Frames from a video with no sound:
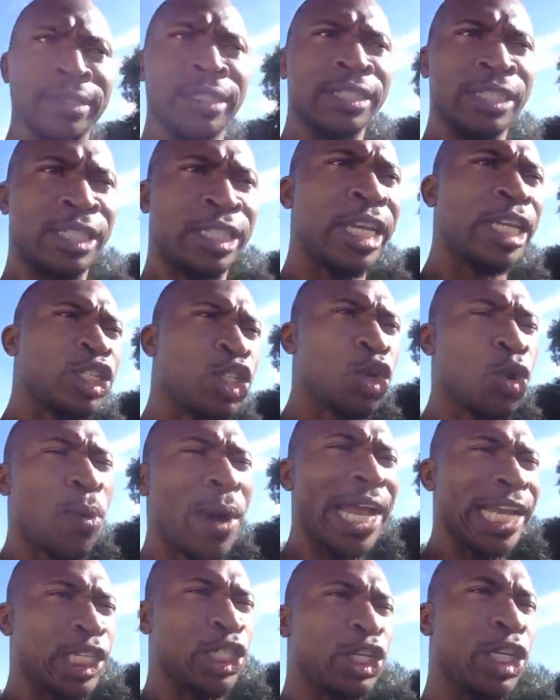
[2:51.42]

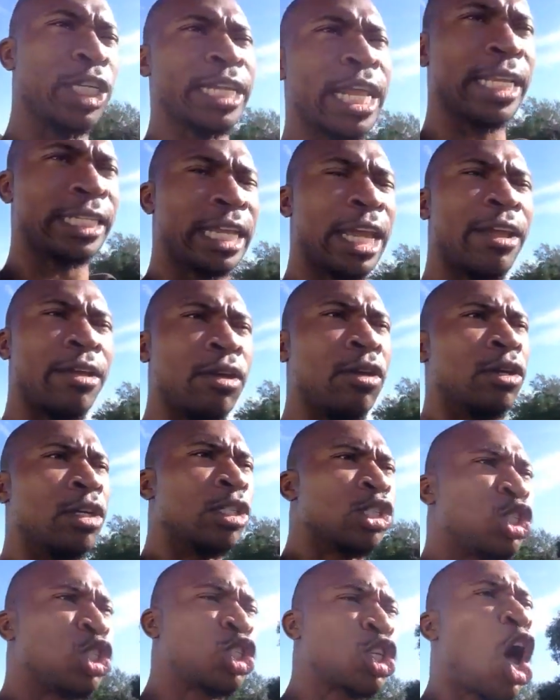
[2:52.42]
situation that they
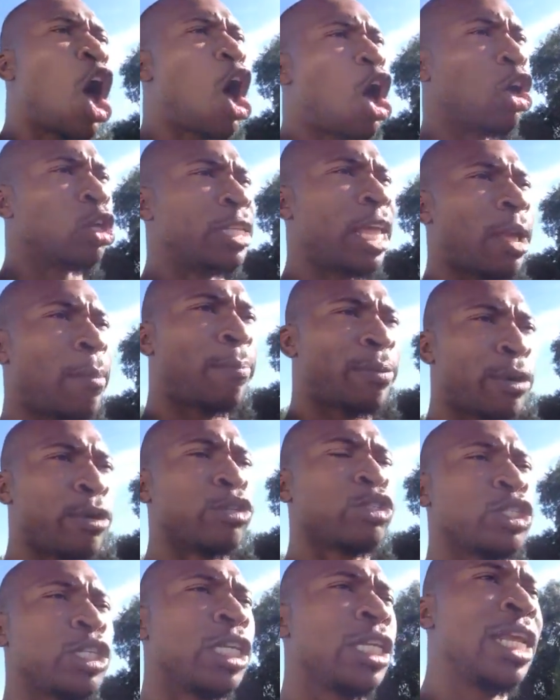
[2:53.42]
saw that
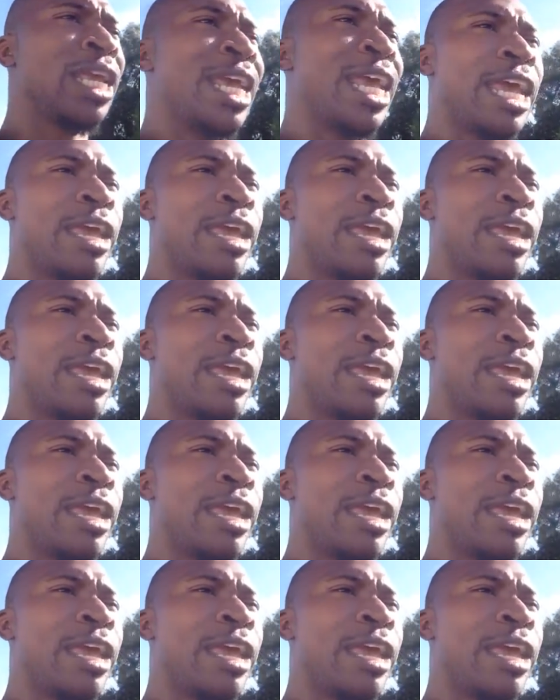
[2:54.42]
person